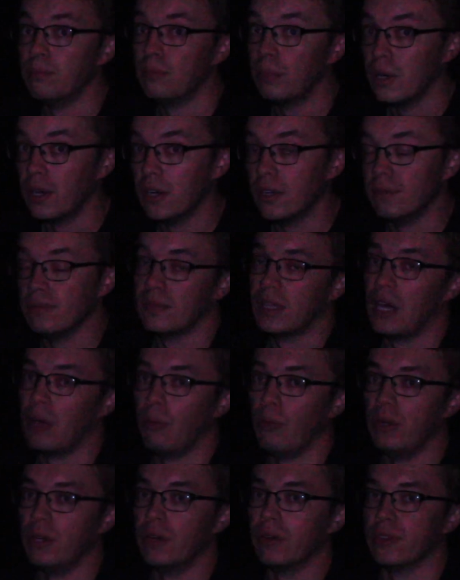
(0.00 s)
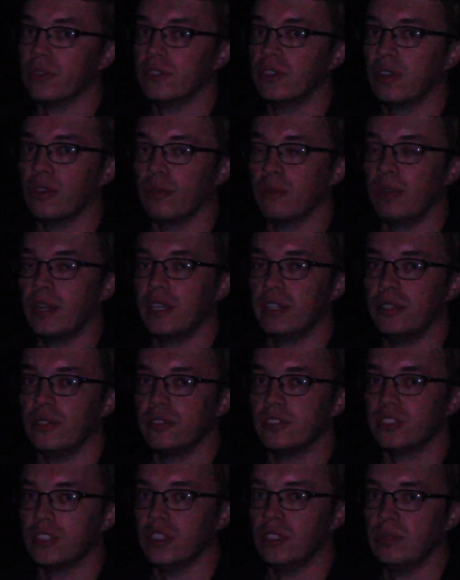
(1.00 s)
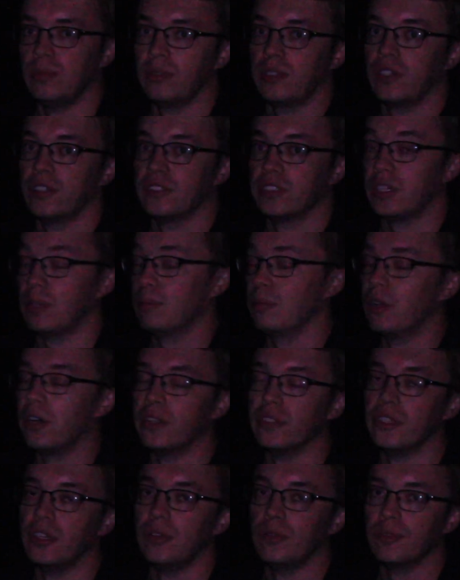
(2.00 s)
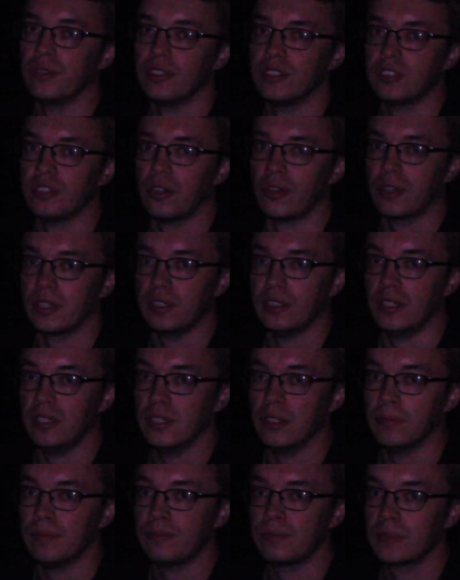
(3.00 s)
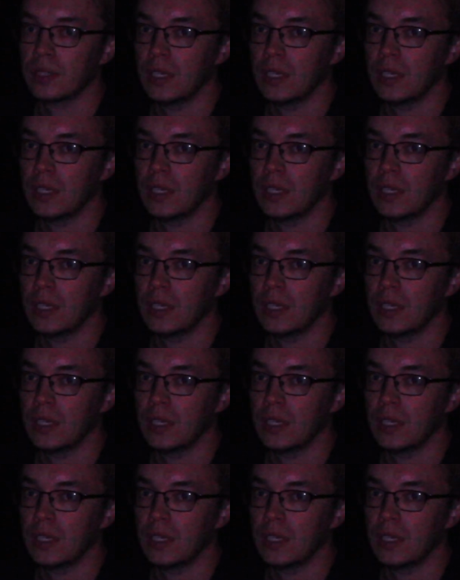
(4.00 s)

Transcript: but I will on another night here soon because I'm not done with this target yet.